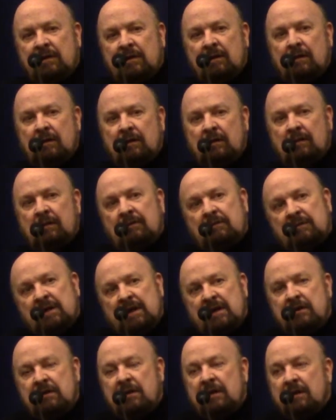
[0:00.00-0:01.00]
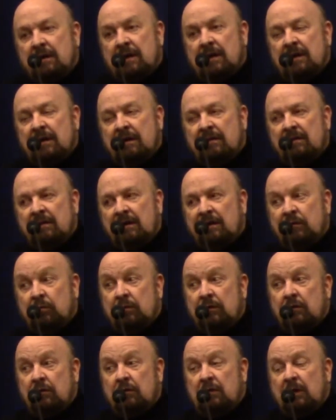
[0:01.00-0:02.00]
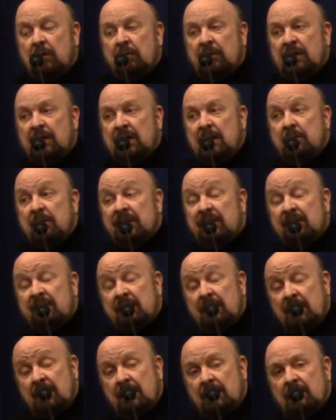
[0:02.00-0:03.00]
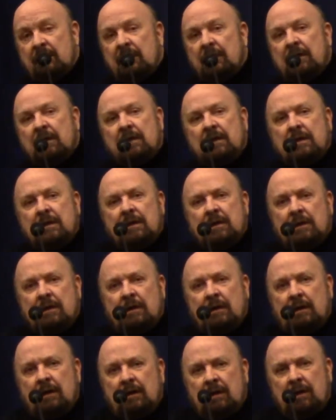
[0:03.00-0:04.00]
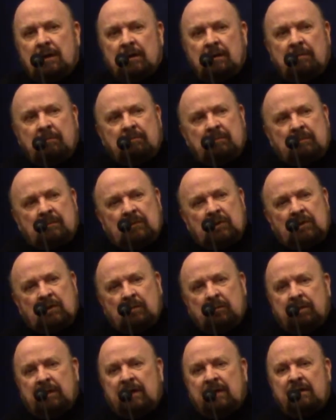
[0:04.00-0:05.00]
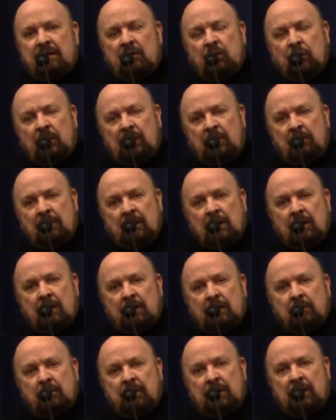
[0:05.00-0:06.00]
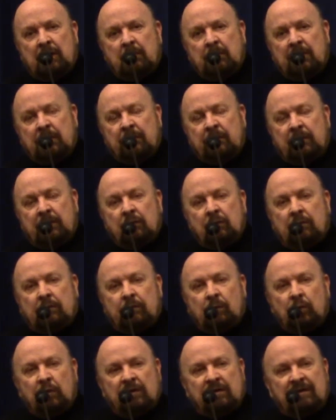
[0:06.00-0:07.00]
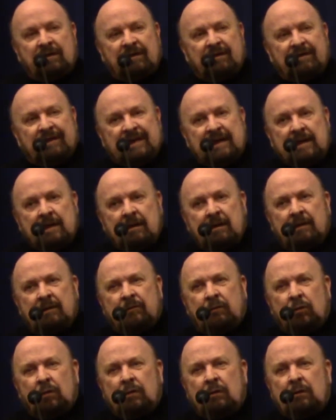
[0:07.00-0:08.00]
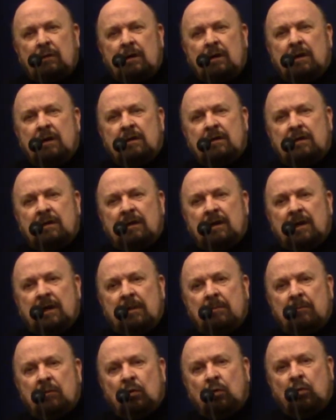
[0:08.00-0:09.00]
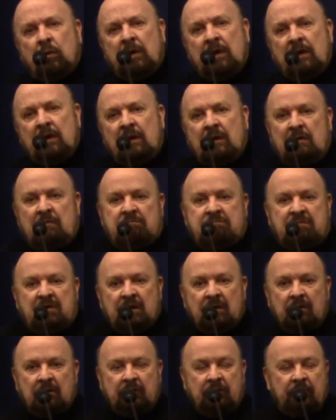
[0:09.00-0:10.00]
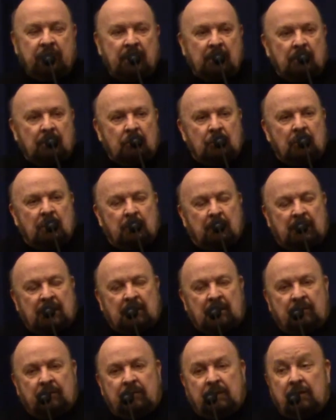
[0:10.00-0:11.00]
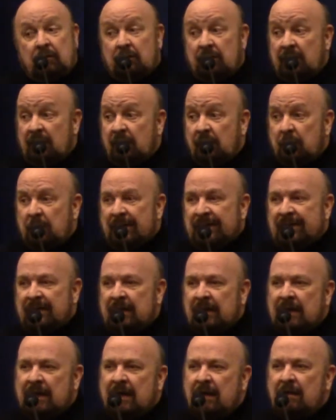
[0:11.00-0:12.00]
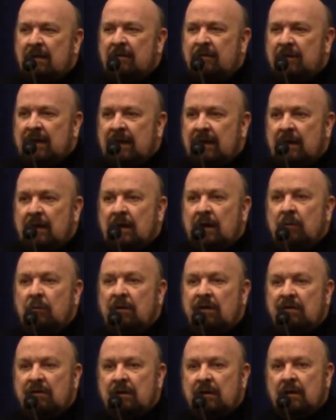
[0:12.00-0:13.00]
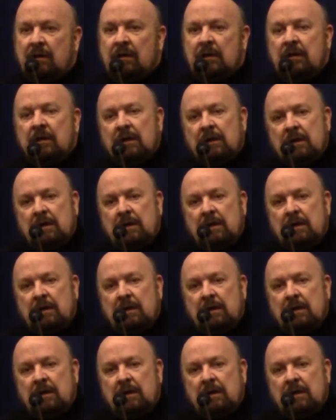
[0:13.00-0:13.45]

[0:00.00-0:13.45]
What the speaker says: till 1896, when Utah became a state, the place had really been occupied by federal forces, and that for a long time we didn't feel good about the federal government. And out of that, I would say,